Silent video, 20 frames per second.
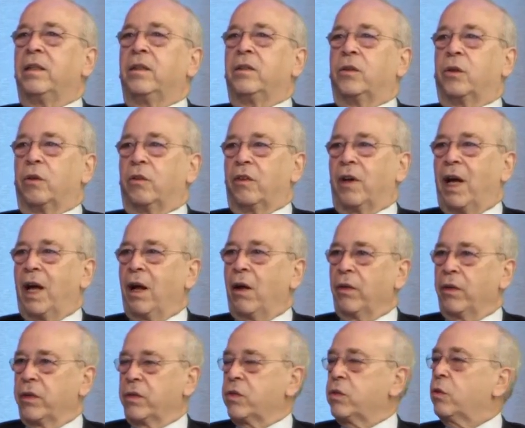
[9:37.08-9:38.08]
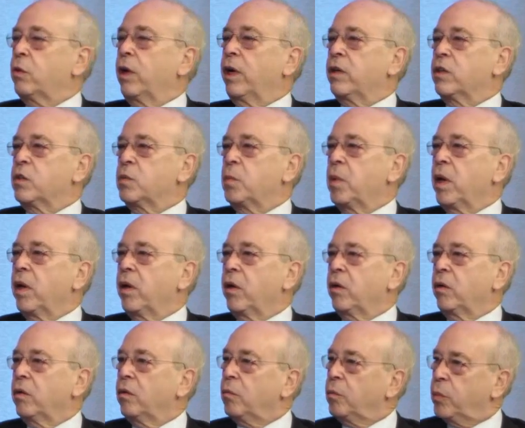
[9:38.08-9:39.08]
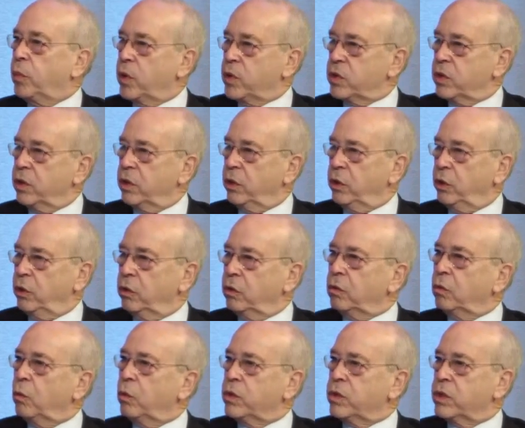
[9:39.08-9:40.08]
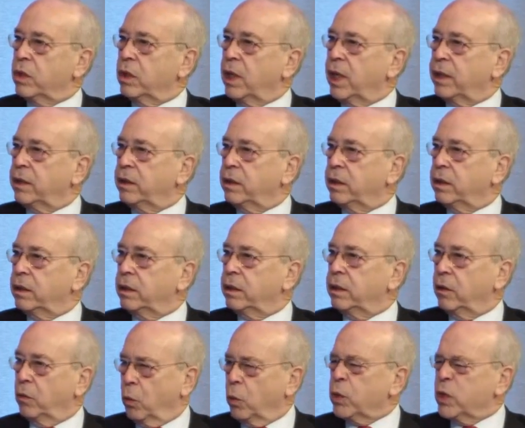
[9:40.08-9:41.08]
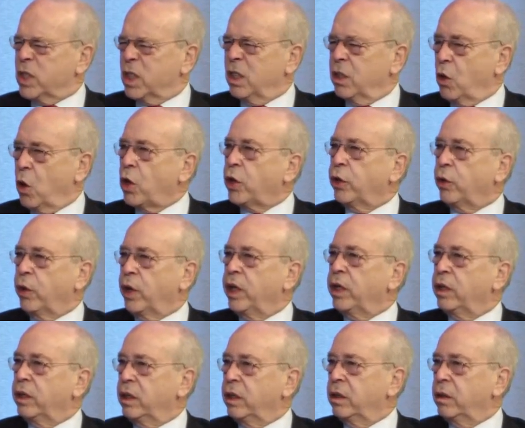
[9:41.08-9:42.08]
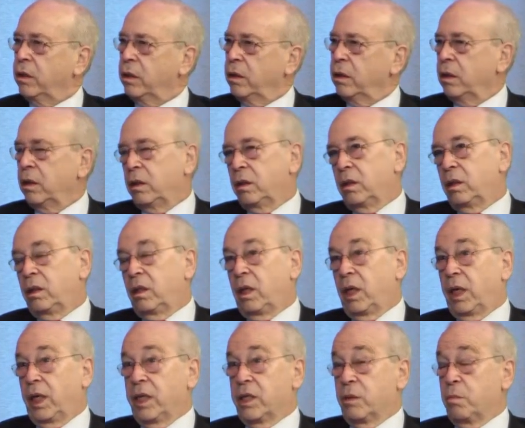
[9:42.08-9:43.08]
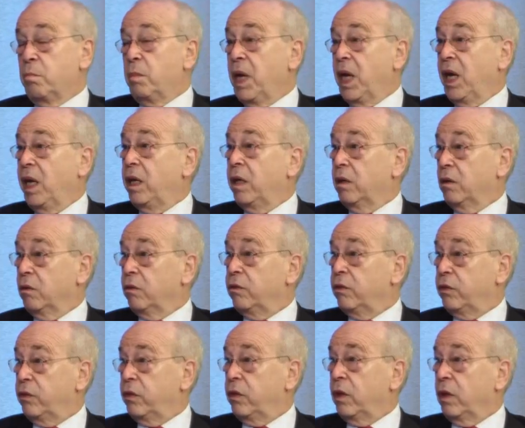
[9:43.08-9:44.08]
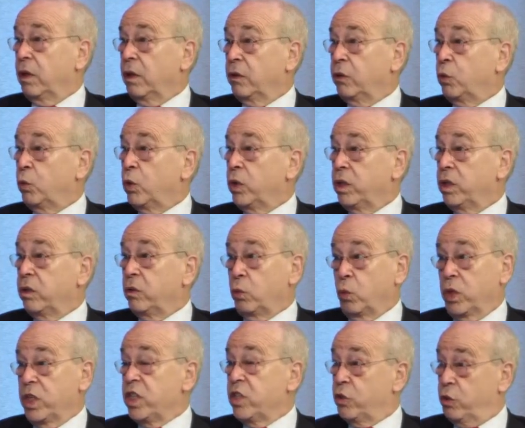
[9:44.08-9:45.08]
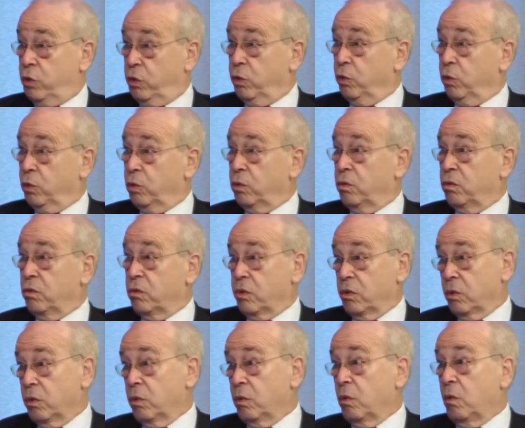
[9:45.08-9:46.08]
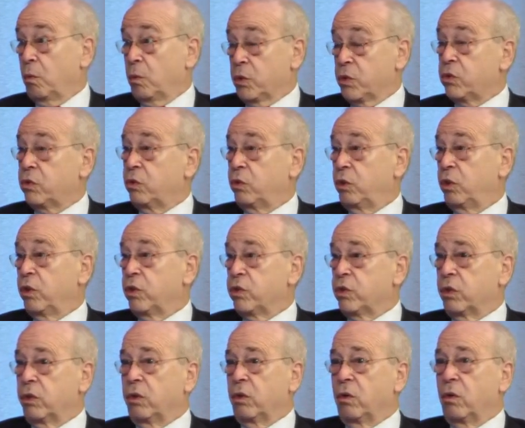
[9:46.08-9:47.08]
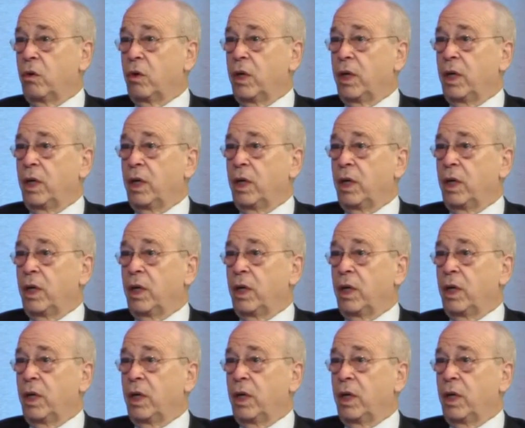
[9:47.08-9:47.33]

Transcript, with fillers: sort of how this transpired. President Yoon was elected or was inaugurated in, I guess, May of uh, 2022, so almost two years ago.